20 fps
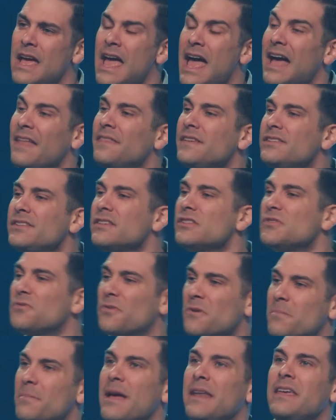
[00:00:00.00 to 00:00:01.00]
And this is
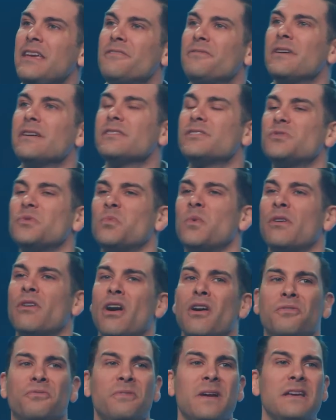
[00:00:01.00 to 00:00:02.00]
for many of us where
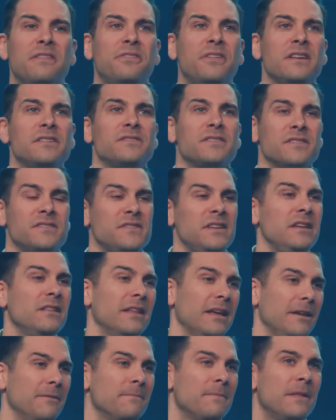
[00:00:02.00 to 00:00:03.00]
our faith hits a
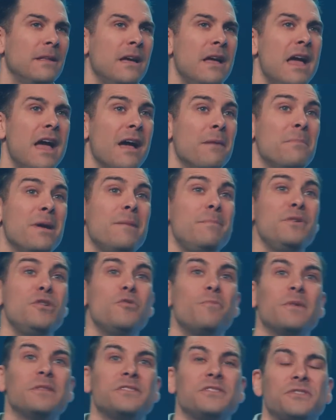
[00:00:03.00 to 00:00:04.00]
ceiling. And maybe
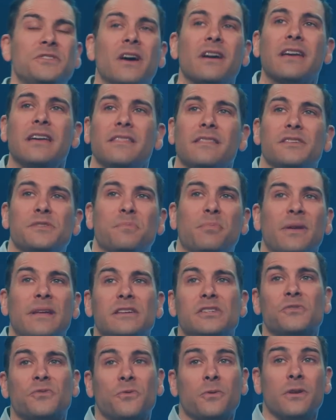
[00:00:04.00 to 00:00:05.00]
you've been stuck in this
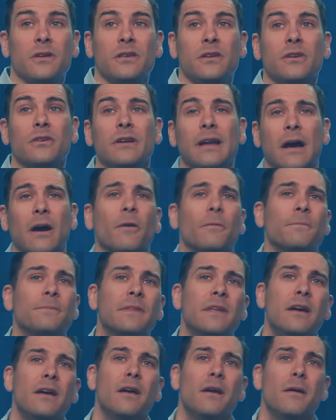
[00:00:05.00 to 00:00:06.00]
place for a year now
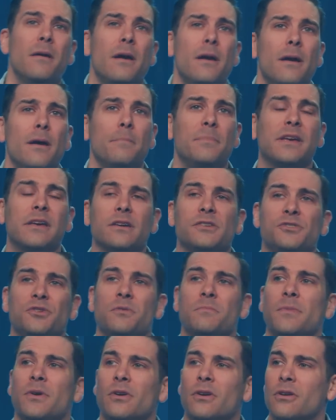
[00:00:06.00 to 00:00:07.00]
because
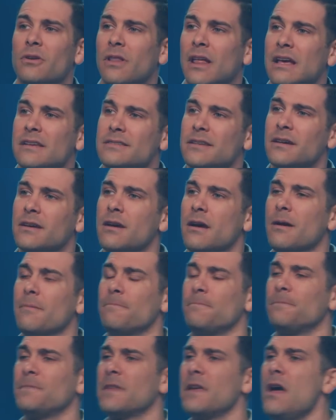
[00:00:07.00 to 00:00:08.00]
your miracle hasn't
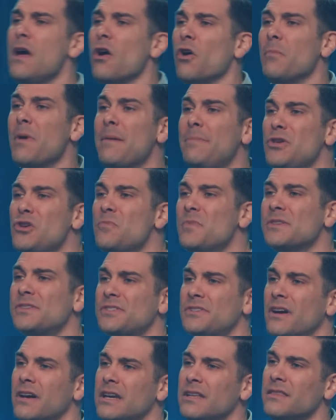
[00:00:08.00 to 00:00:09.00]
come. Or maybe you've been
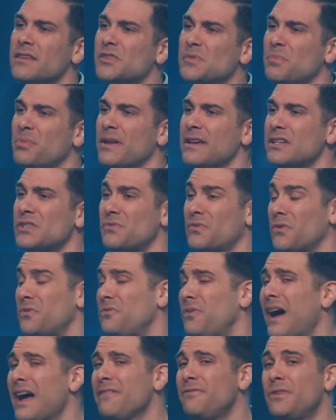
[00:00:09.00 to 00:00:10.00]
stuck in this place for
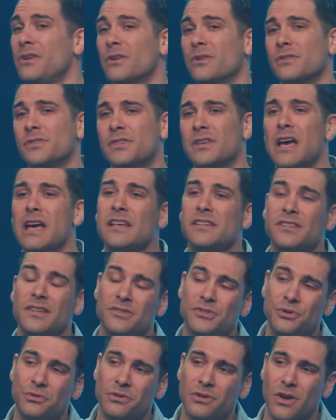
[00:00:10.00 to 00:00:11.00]
5 years
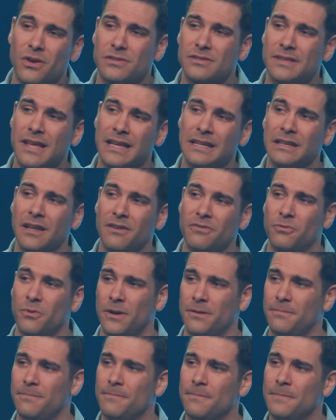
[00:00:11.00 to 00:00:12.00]
since you lost that loved one.